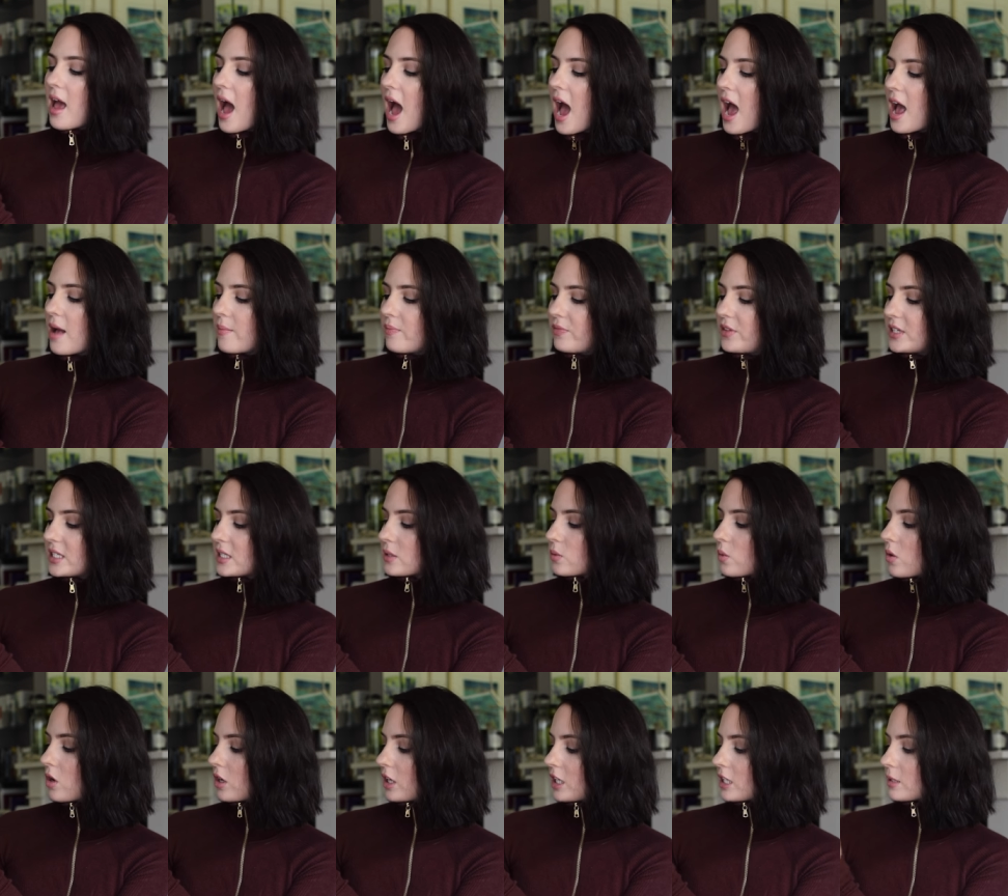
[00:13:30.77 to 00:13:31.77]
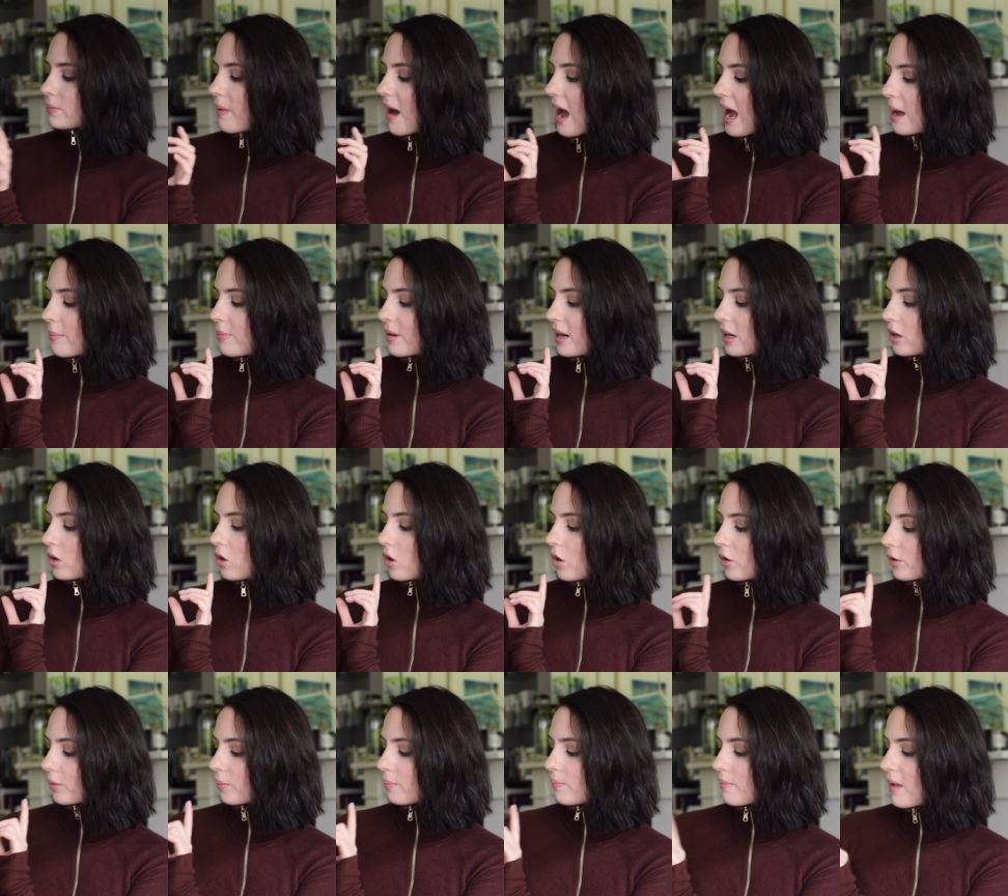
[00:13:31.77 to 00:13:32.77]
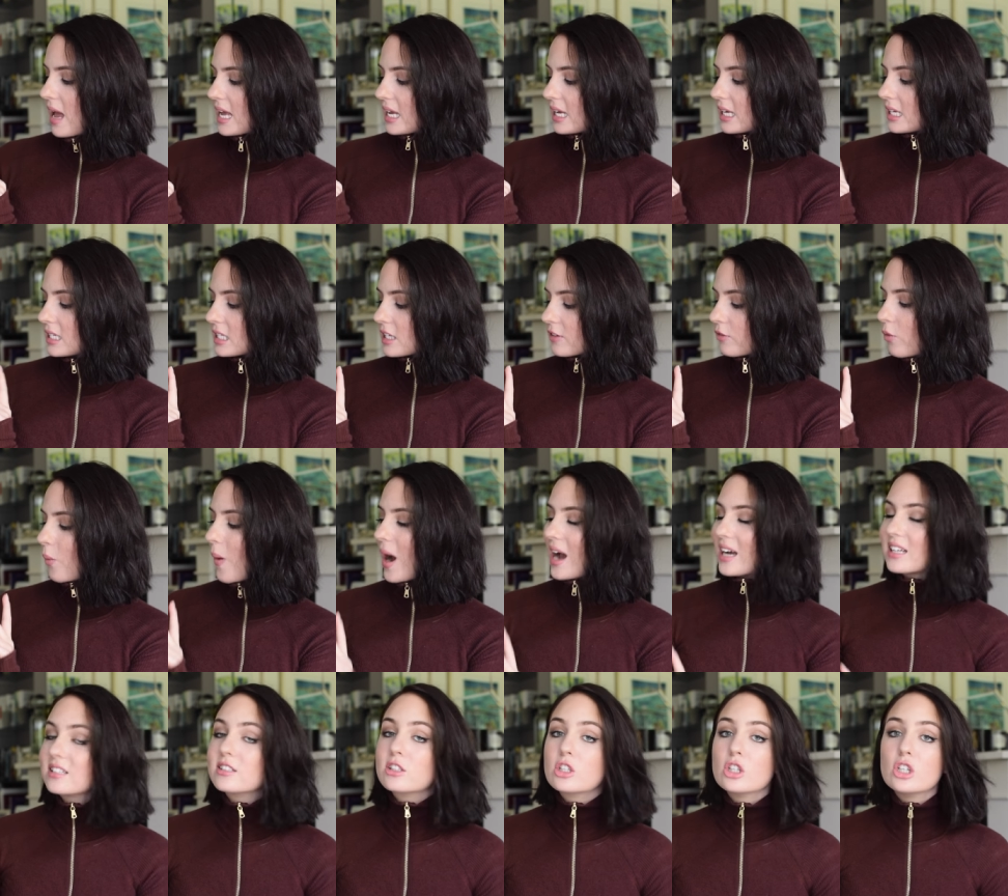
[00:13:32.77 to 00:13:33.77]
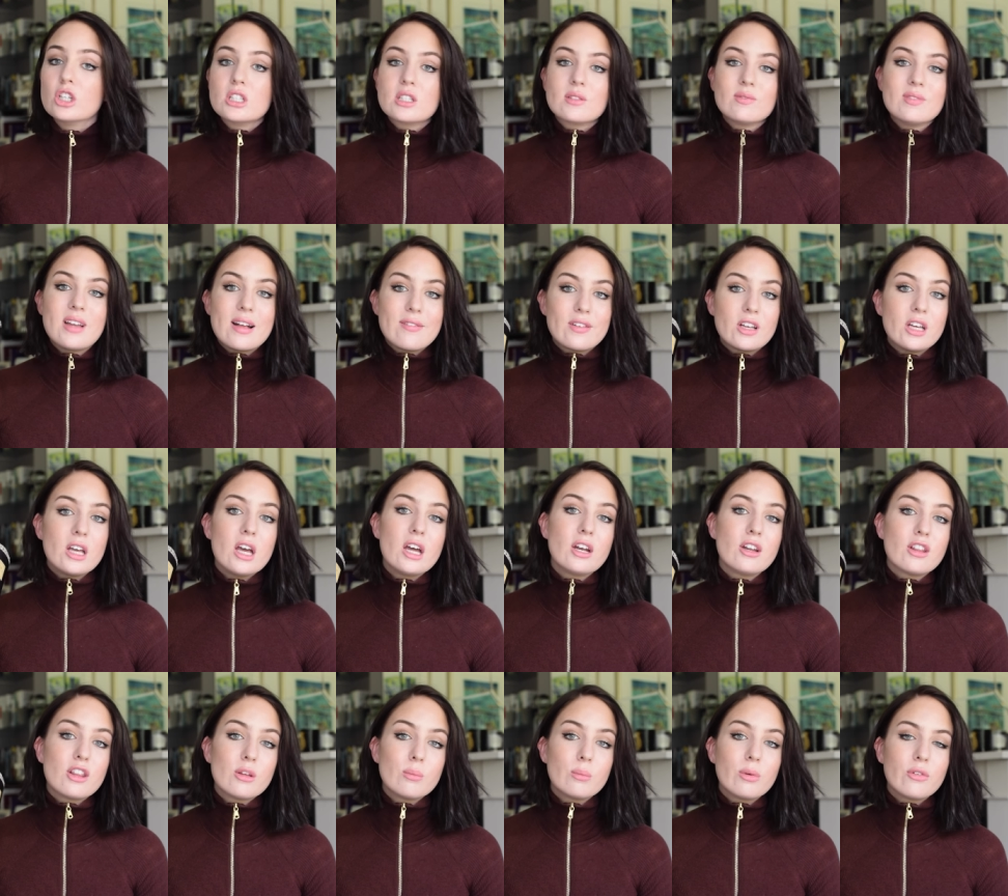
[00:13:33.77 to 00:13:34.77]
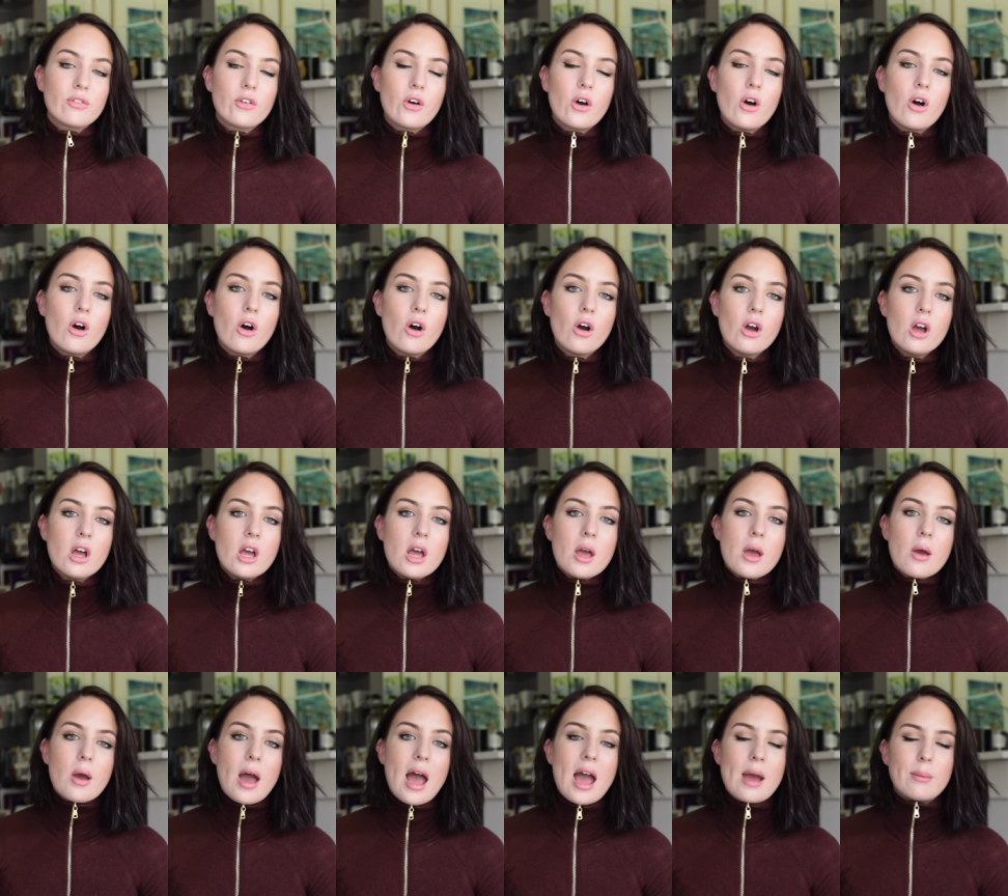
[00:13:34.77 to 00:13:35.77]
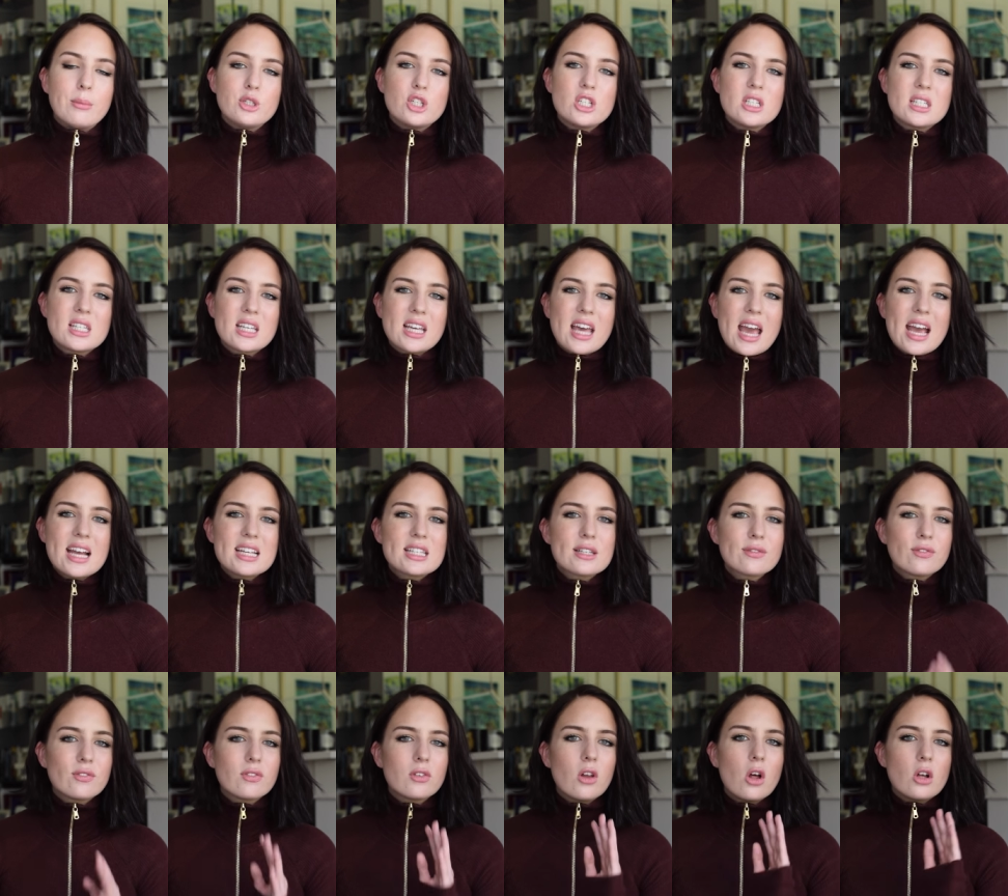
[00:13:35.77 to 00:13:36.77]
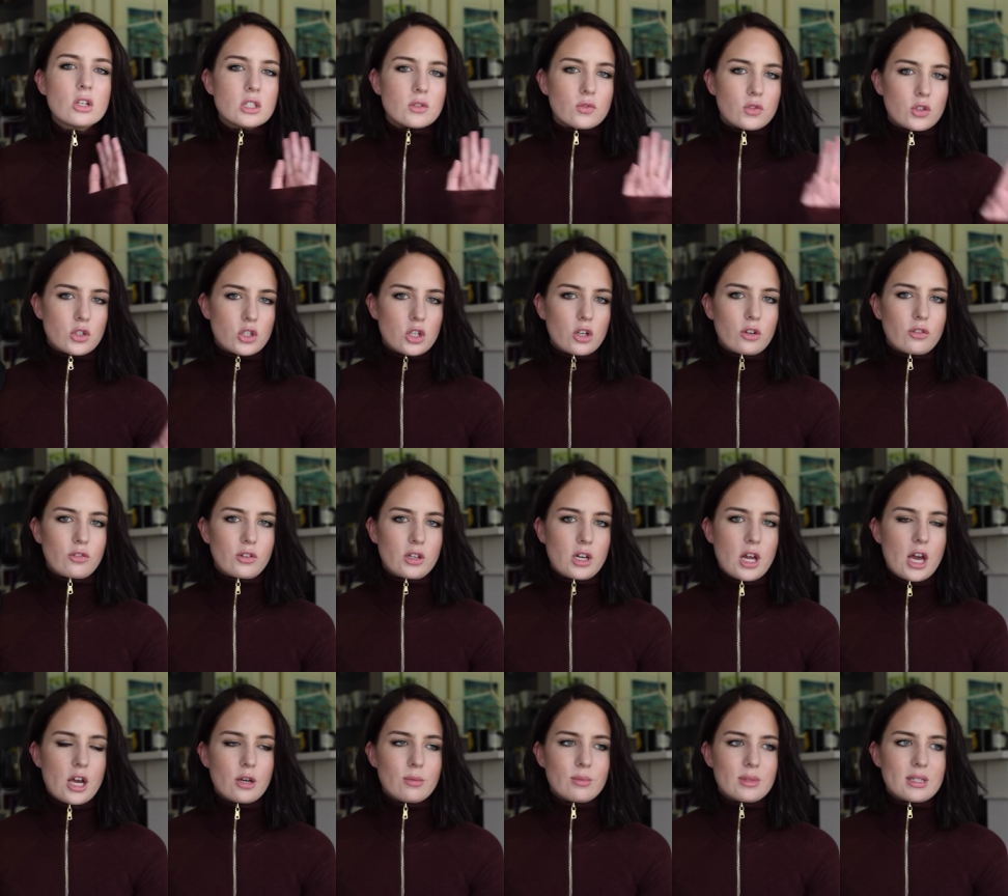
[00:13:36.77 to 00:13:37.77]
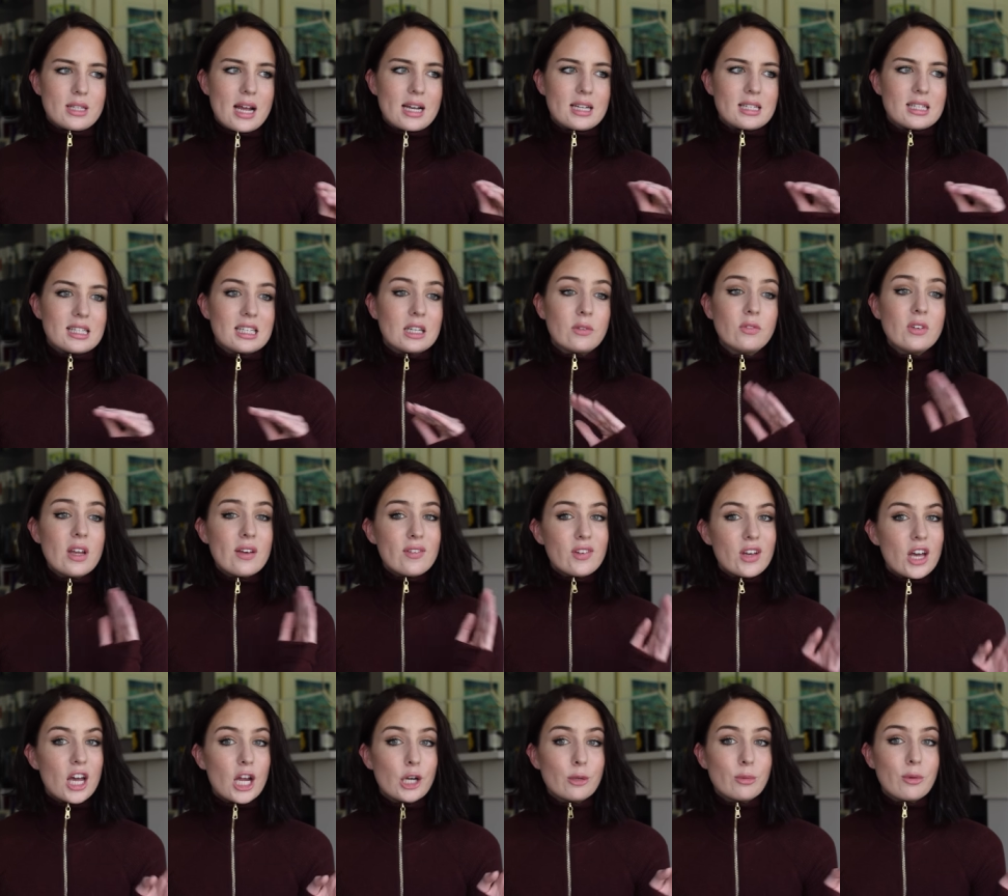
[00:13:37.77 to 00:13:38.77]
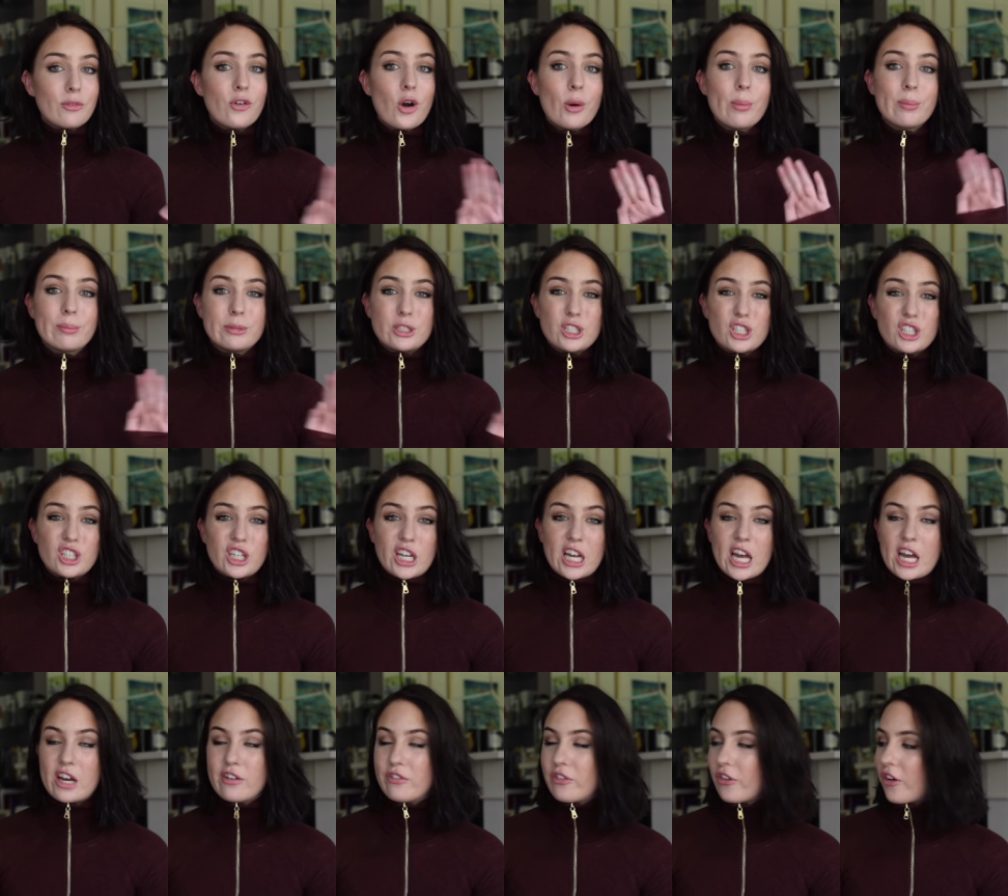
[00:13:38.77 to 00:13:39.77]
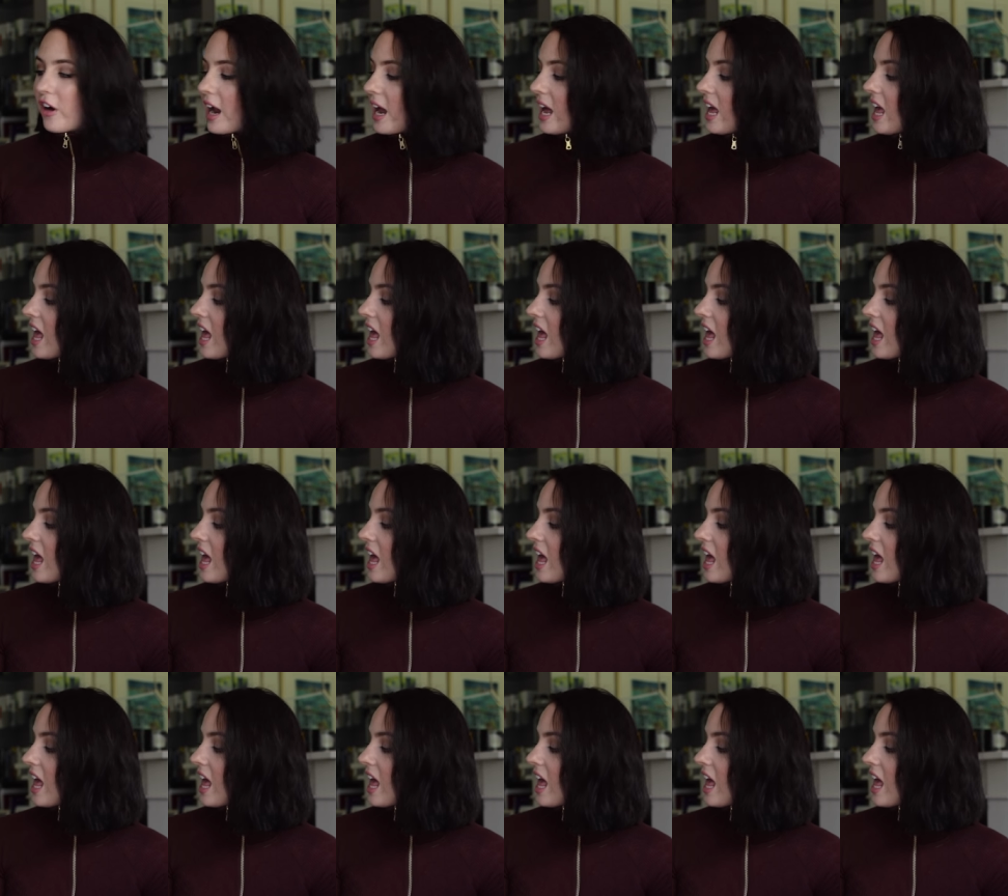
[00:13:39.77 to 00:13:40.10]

Um, this one is by a brand called Makers of Wax Goods, never heard of them before um, which is the case of lots of stuff in home sense. I think I've never heard of it before, I'm just going to go for it.